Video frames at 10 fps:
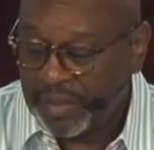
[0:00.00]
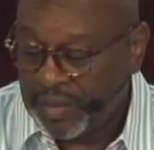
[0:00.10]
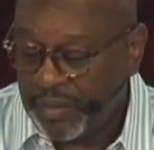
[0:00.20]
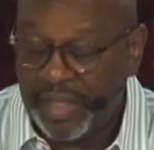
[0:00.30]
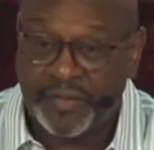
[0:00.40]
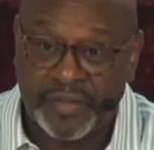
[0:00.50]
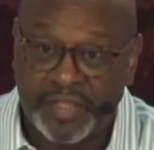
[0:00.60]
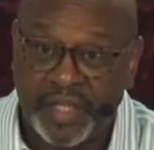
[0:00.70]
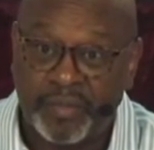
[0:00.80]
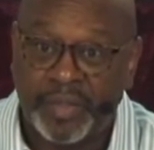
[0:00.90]
don't
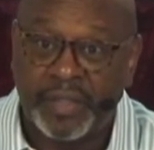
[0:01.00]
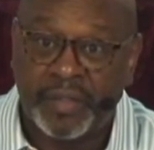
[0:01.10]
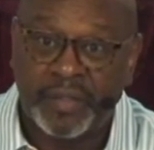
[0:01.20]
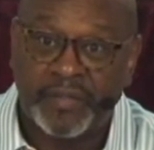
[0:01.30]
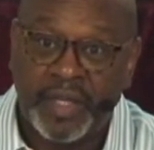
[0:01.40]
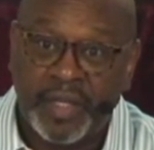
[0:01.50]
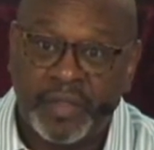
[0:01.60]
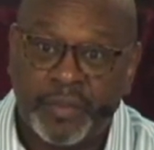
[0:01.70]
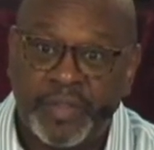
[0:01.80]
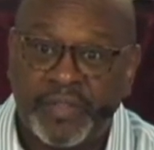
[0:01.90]
hesitate, because
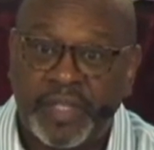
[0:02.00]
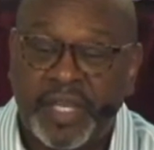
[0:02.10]
the reason it